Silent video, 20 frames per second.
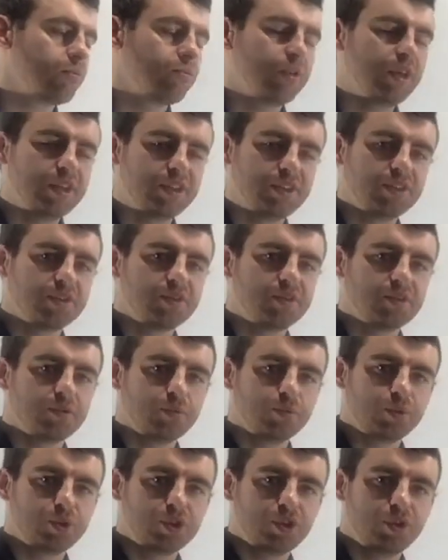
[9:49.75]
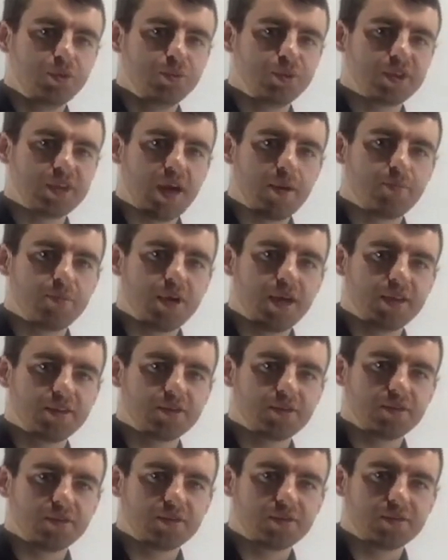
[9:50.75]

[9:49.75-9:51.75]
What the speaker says: regions, so it was two separate answers.